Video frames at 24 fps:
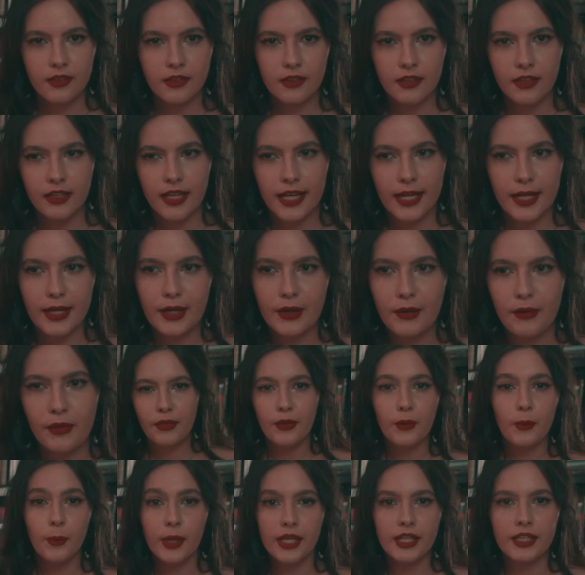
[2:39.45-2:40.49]
like
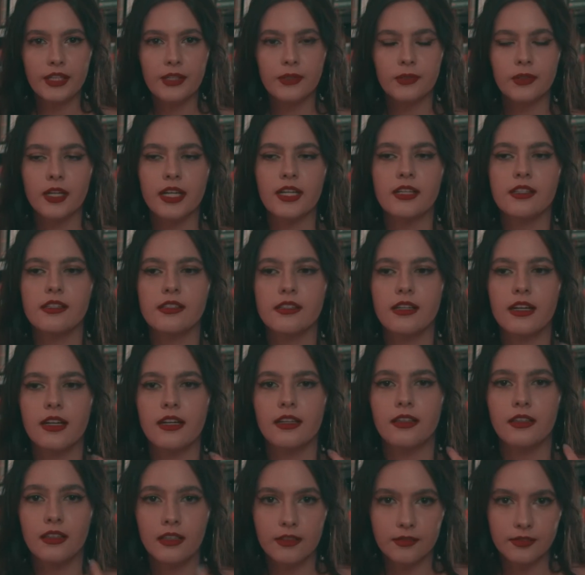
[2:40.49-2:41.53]
the way he writes and
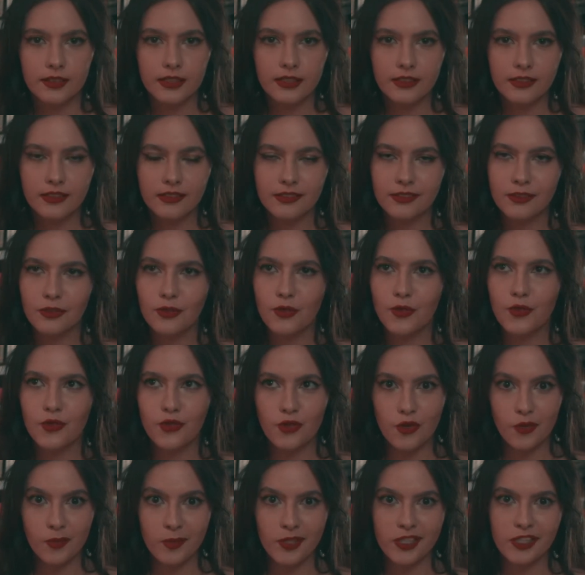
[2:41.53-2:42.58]
I love it
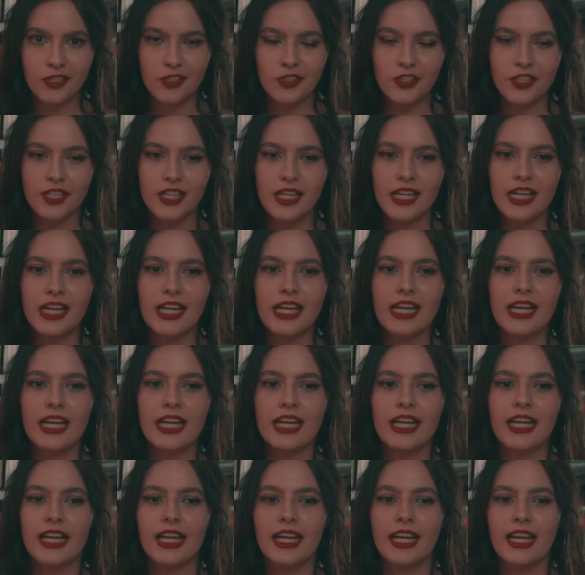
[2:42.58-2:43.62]
so much,
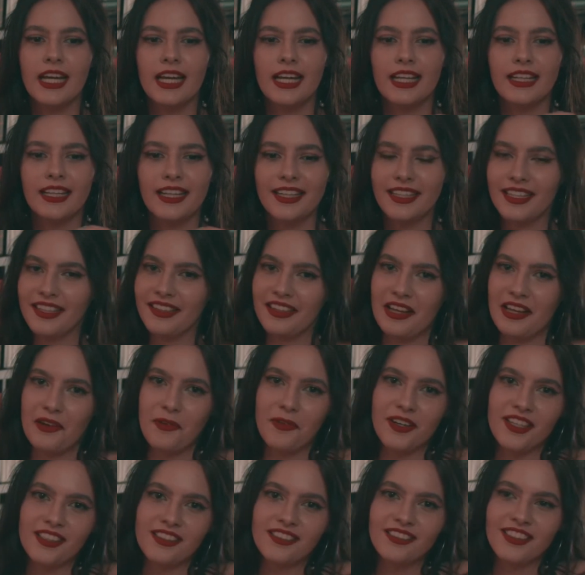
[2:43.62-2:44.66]
and I cannot
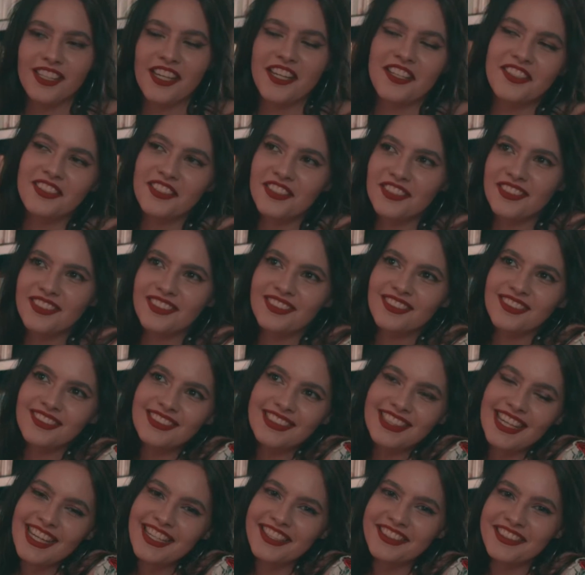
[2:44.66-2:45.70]
wait. I
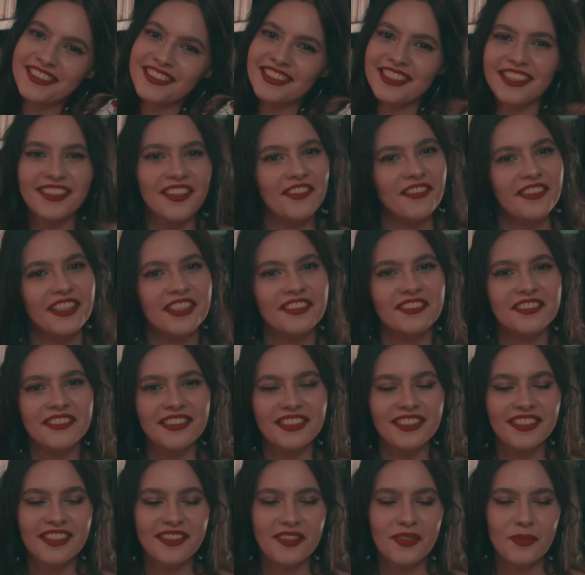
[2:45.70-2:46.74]
just cannot wait to
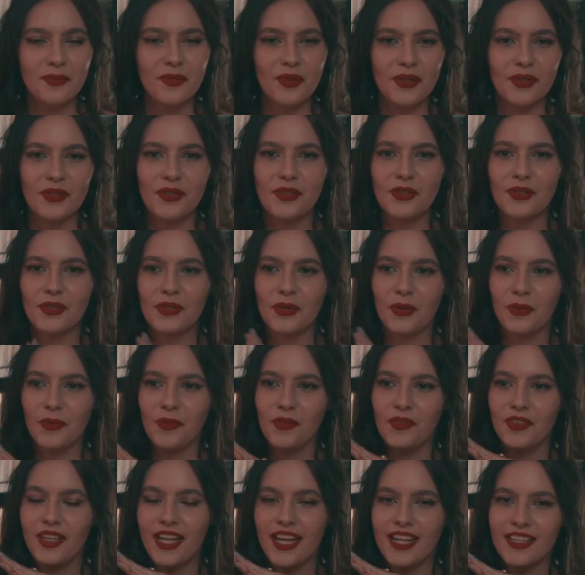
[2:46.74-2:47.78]
read his books. So
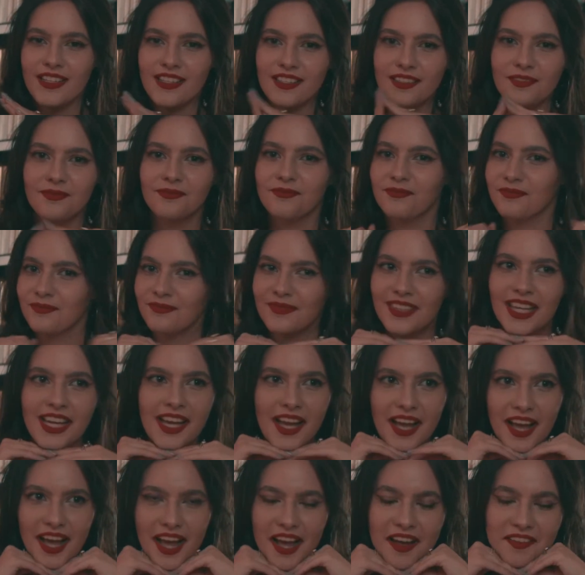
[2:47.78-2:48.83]

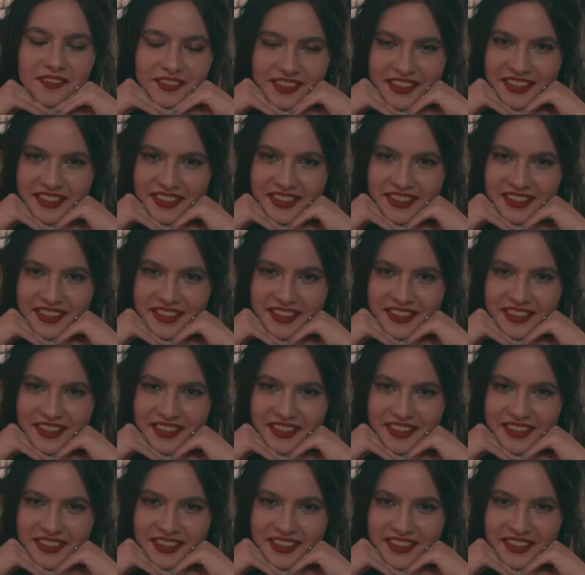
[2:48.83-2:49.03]
I'm very